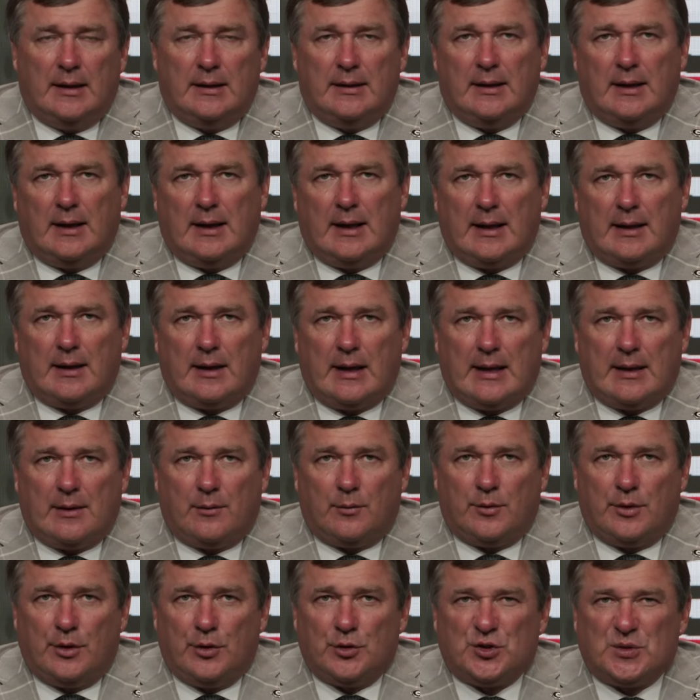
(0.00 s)
Yeah, I
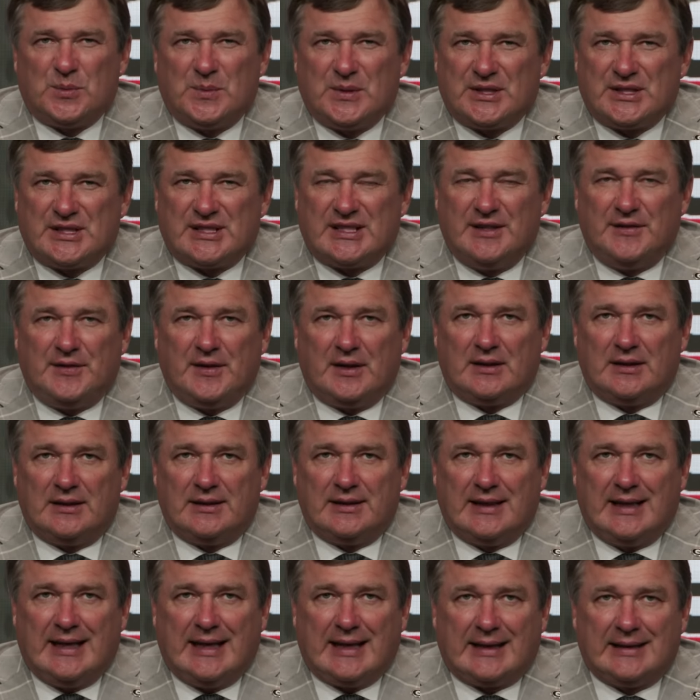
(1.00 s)
don't know specifically
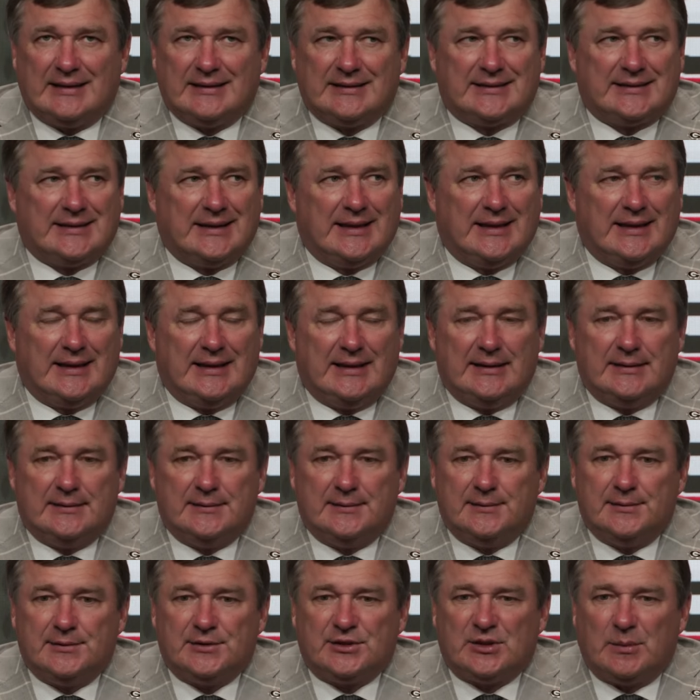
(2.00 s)
that I can say
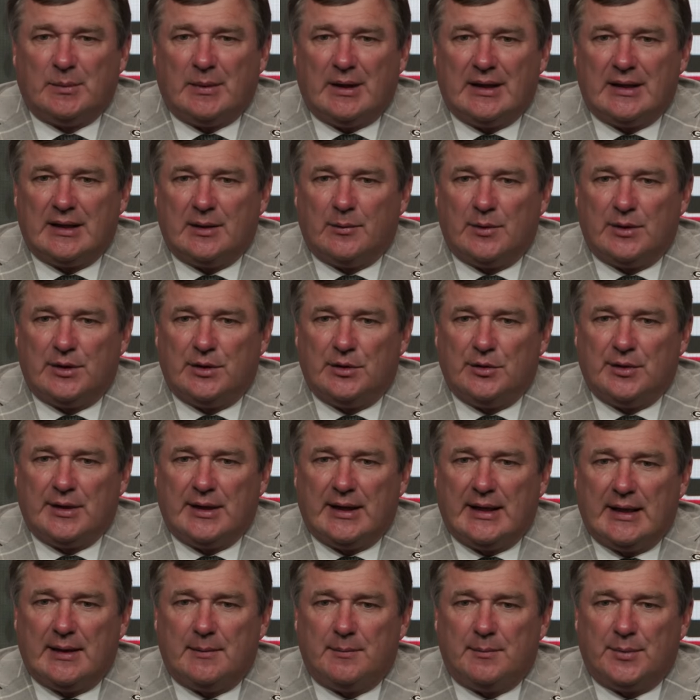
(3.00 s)
somebody that would do
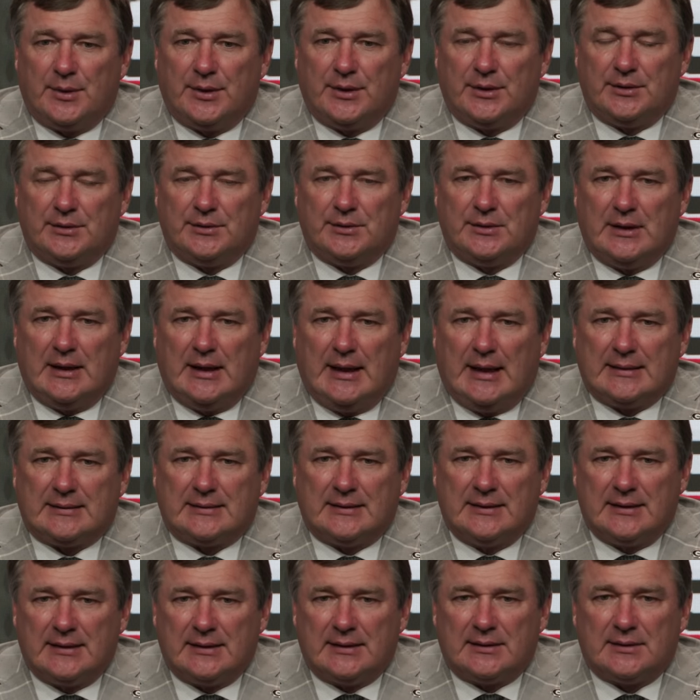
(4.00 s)
that, but I
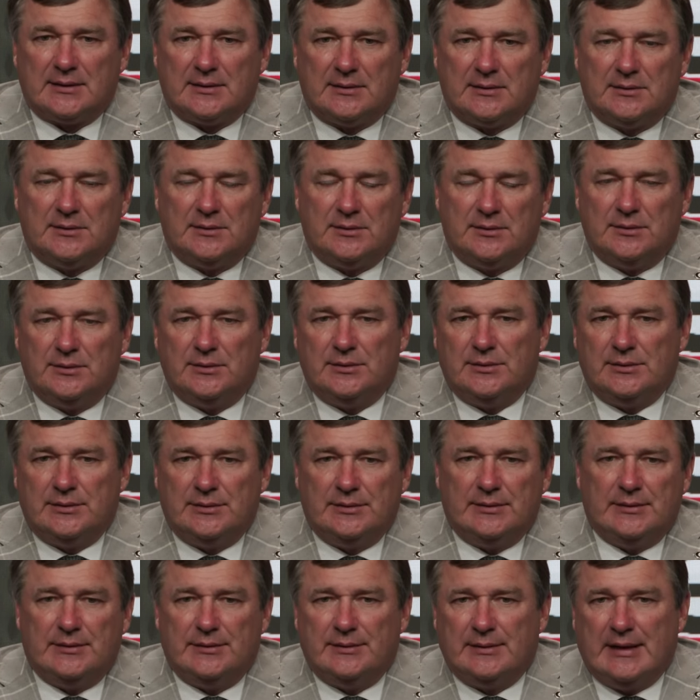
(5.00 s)
think
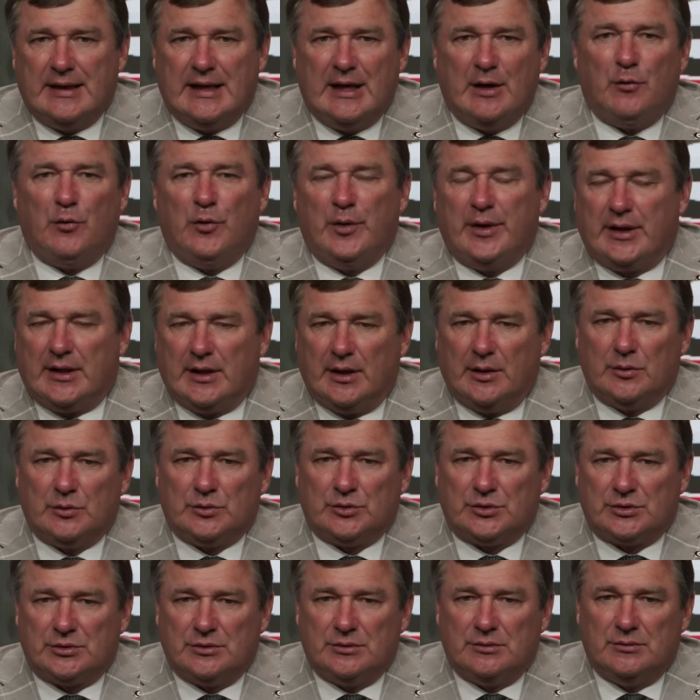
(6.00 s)
every
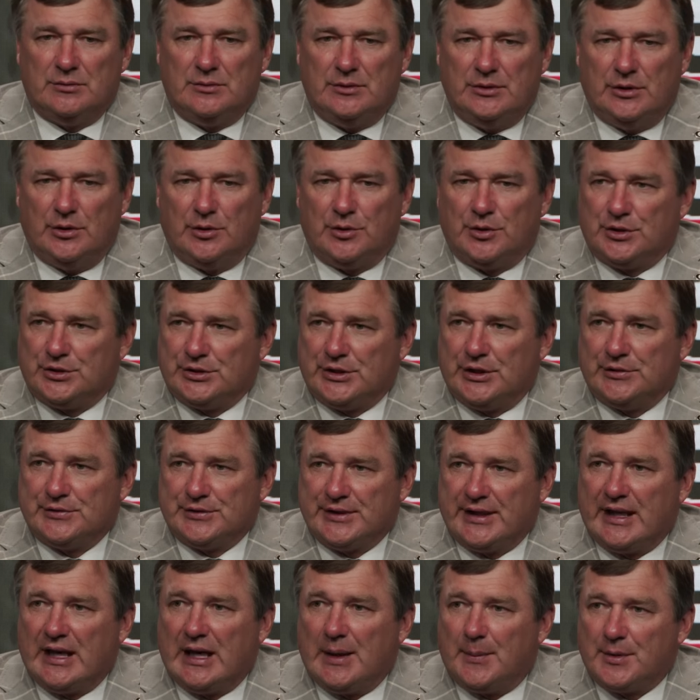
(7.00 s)
coach, you know,
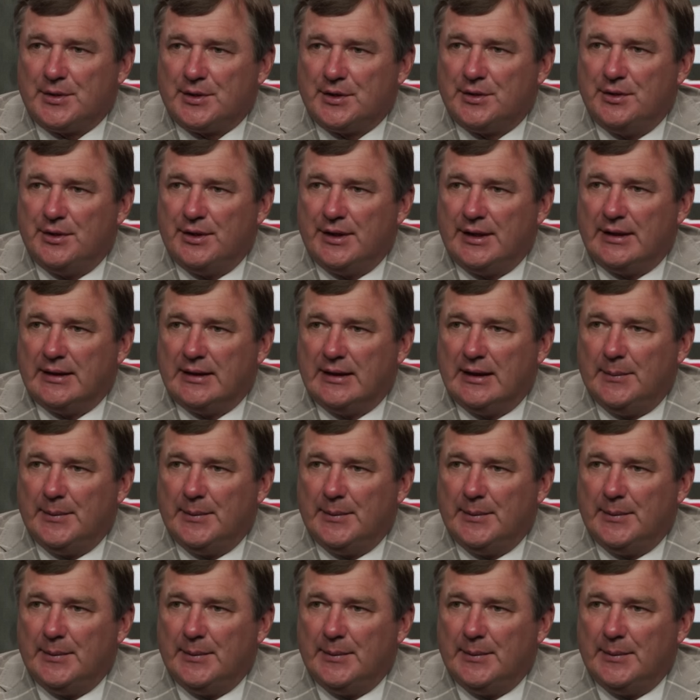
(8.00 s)
deserves that opportunity.